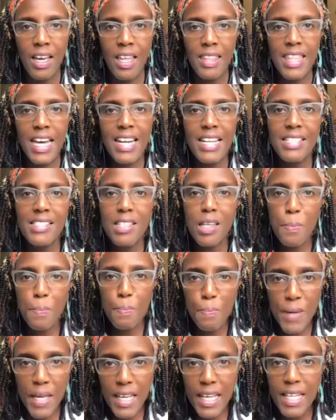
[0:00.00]
That is the
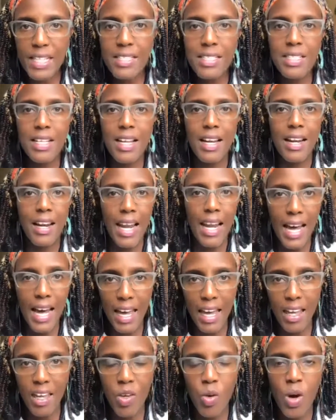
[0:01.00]
biggest
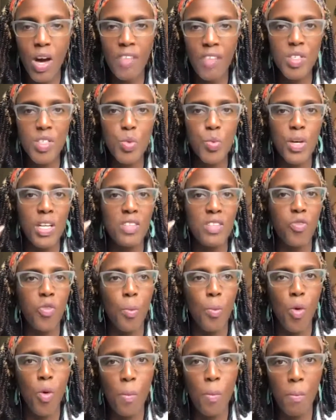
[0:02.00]
lie. You have to wait for
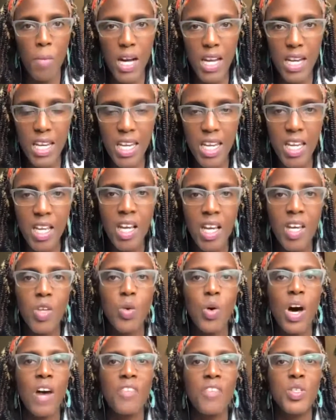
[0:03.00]
more money.
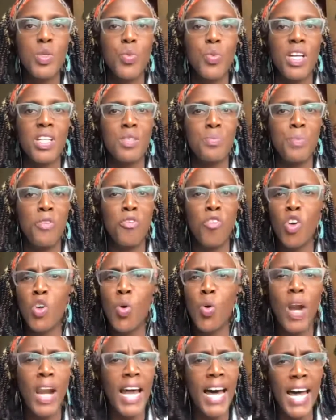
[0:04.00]
You have to wait before
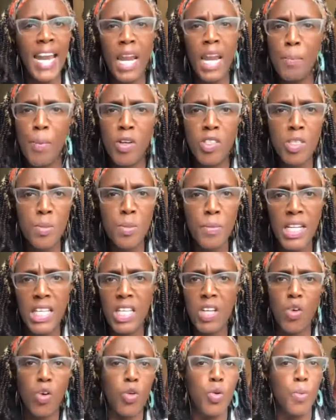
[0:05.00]
you learn about
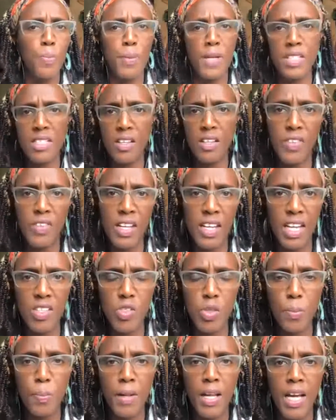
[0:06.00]
money or you build a
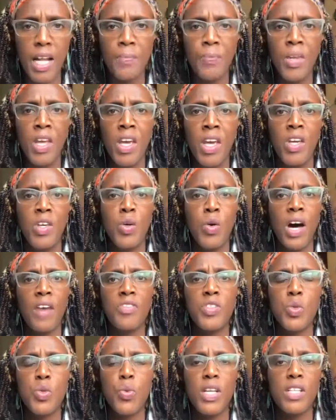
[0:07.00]
financial plan. You
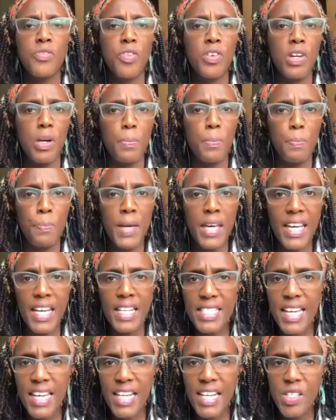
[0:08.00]
have to wait for a bigger
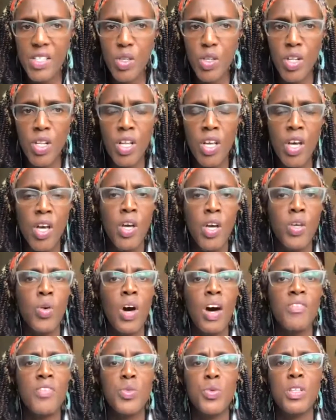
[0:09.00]
title. You
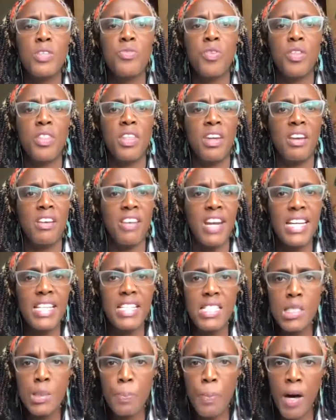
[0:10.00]
have to wait for the
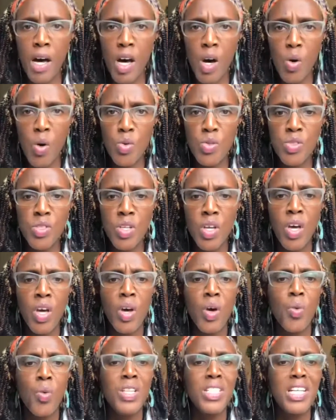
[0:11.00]
right spouse.
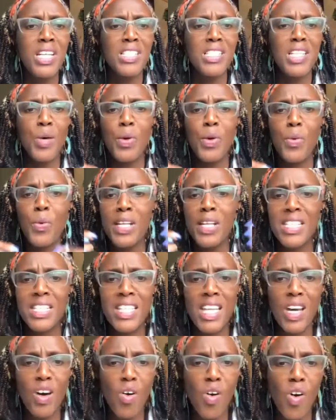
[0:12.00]
What else are we waiting?
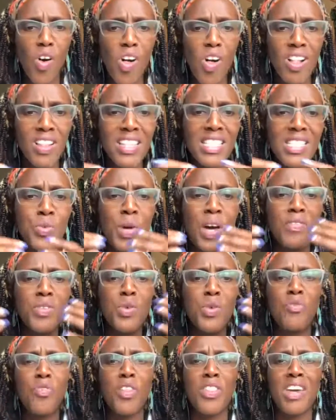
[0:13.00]
All this, we have
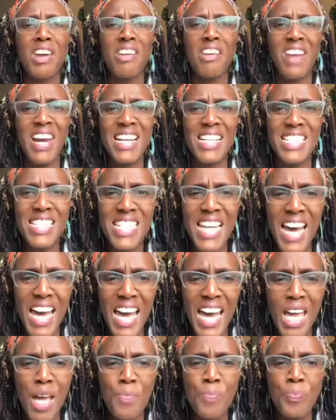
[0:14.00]
to wait for the right
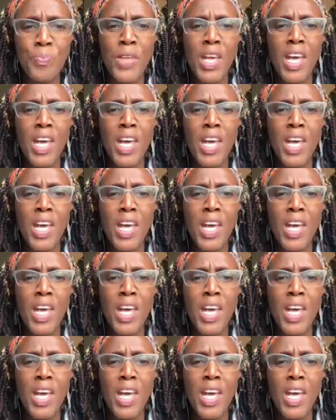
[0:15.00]
time.